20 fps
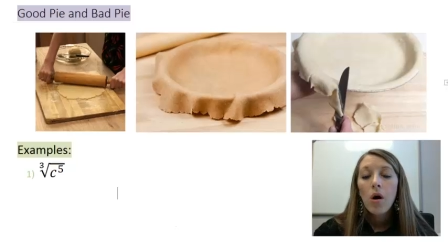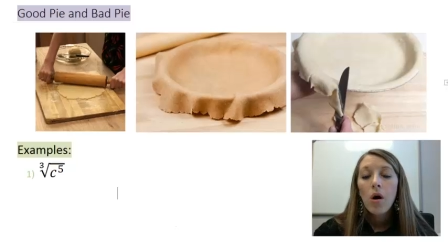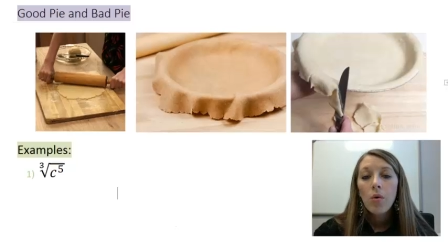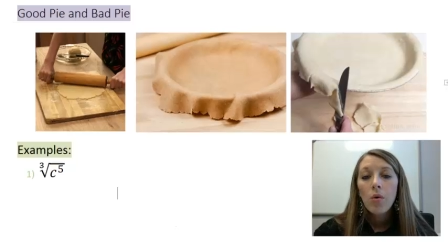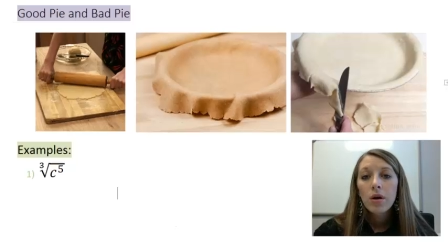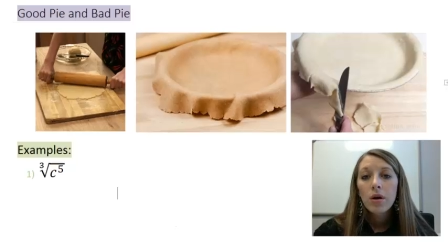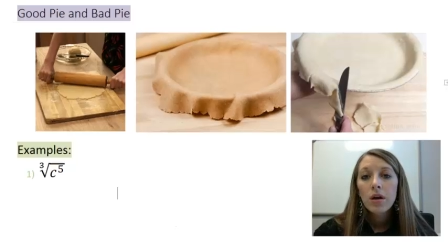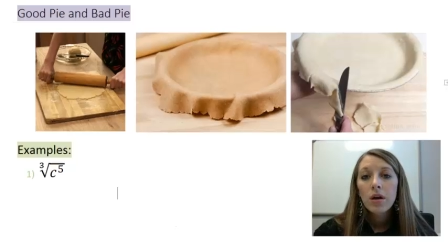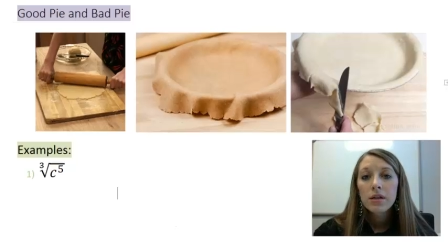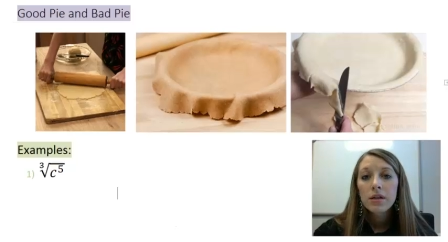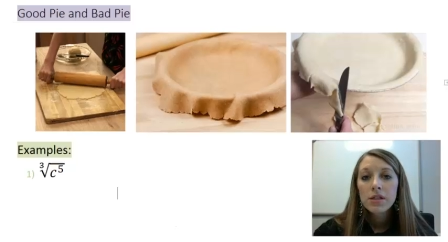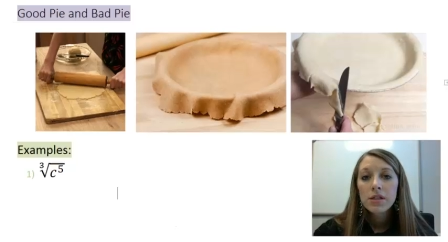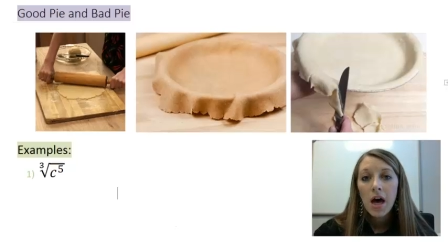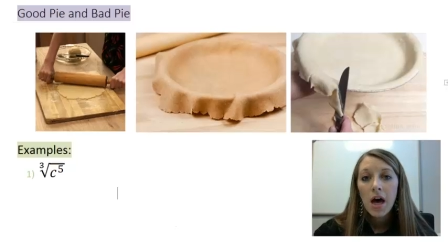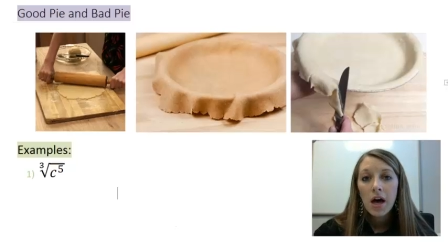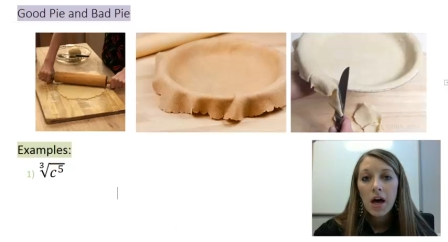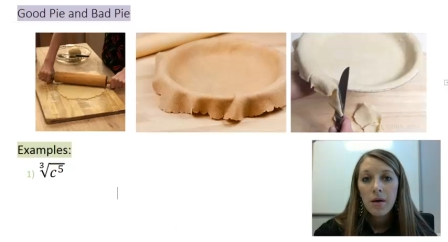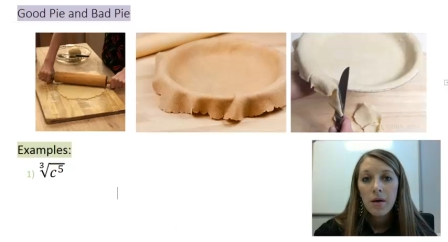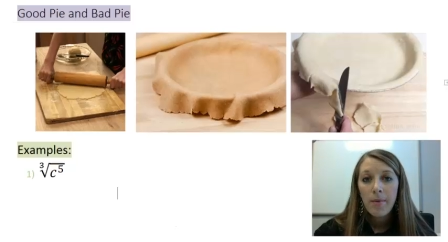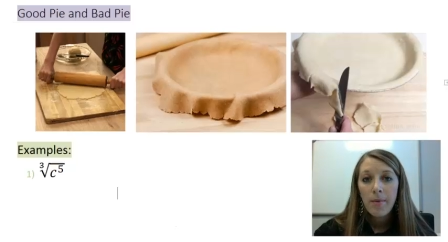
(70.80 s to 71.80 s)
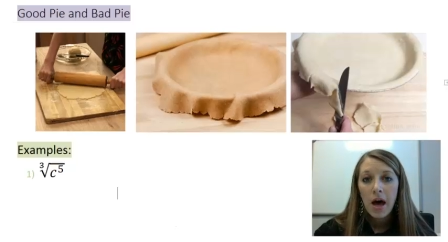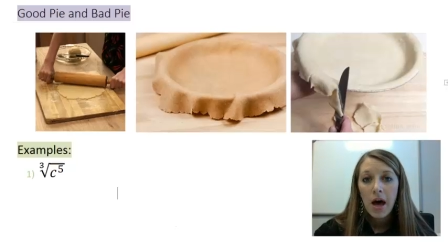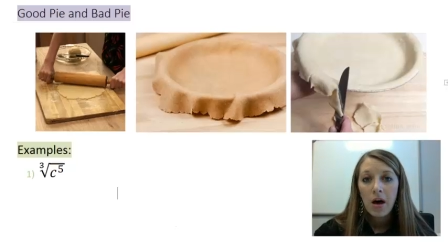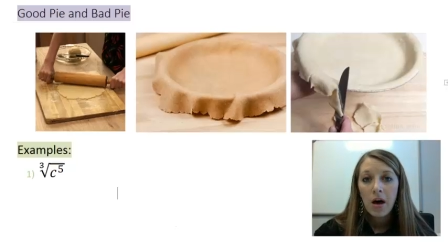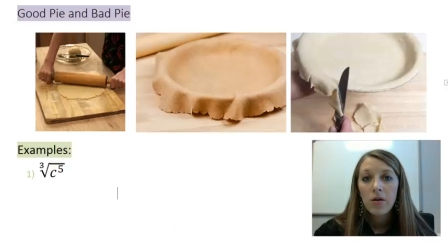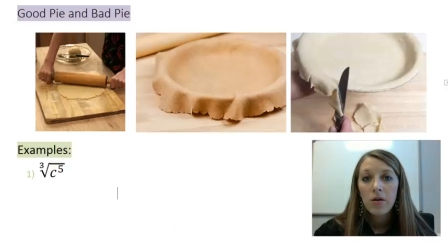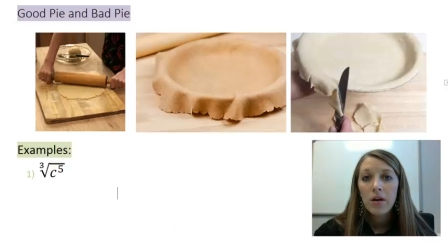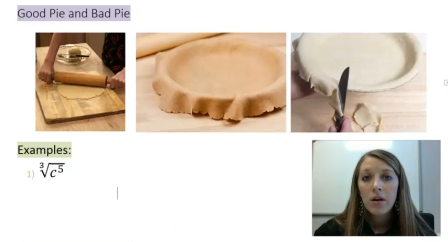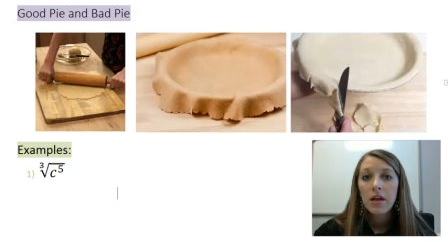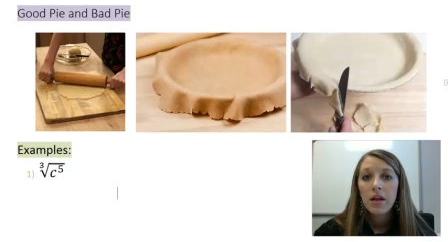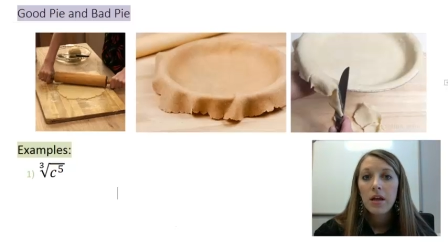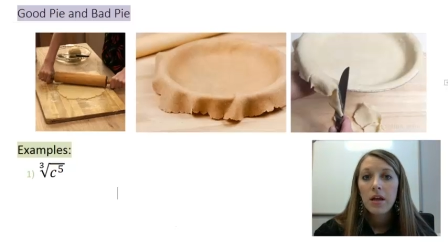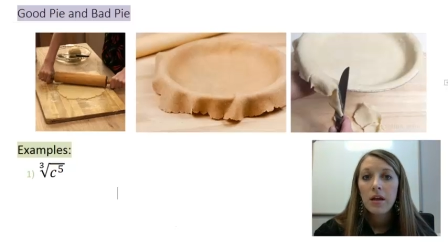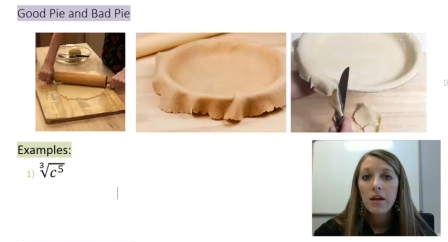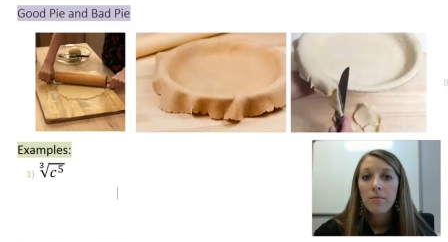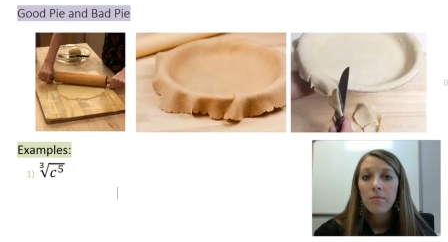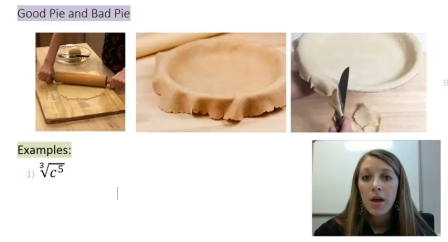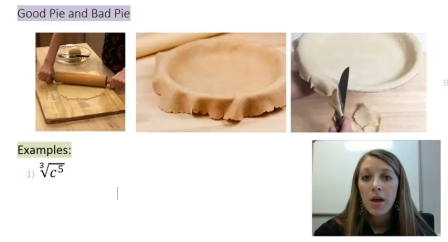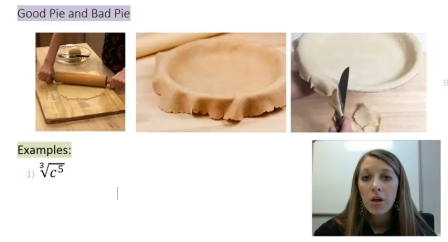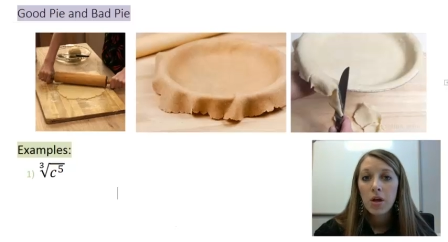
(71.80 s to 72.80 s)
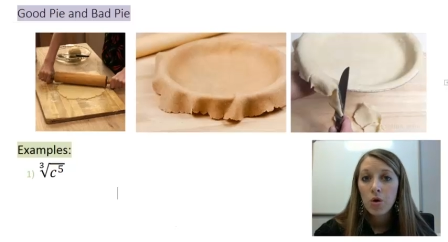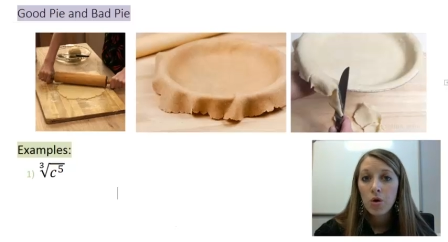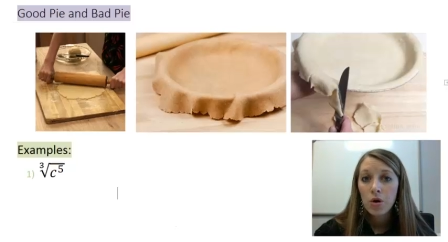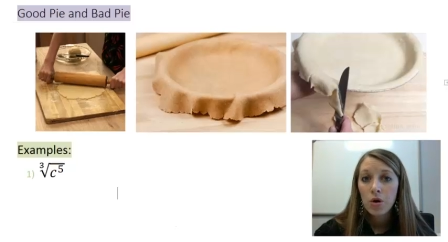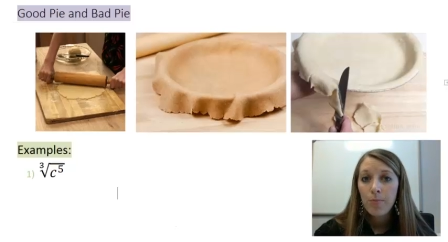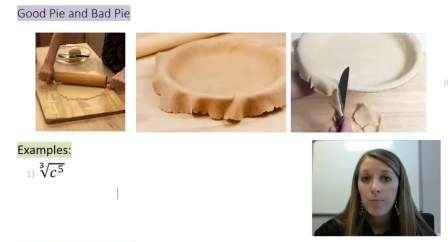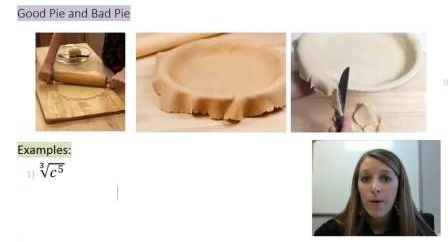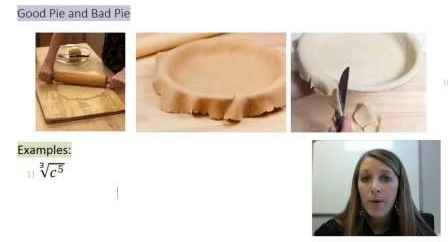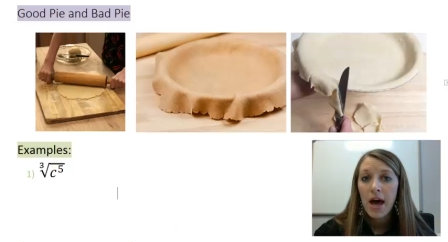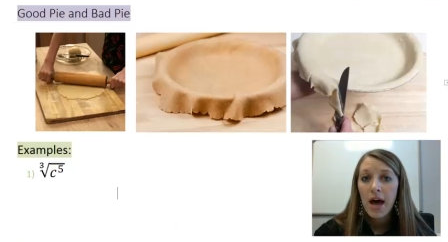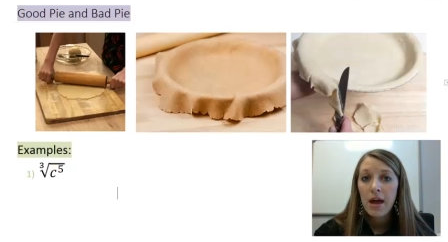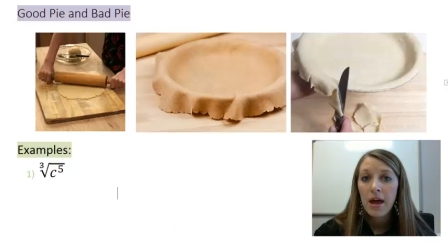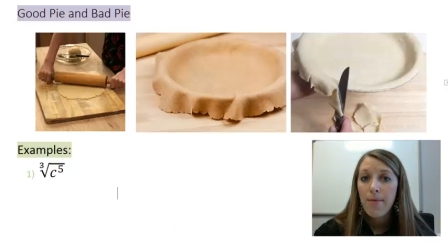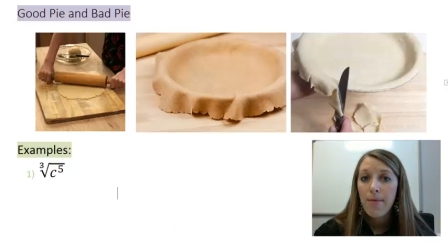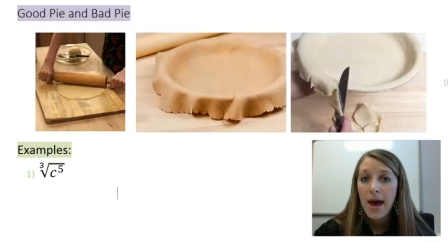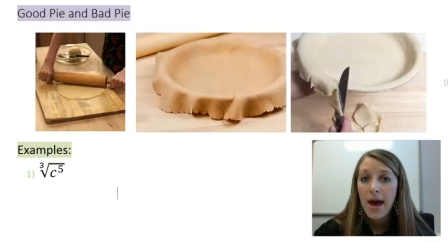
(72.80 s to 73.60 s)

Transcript: What we're going to talk about in my good pie,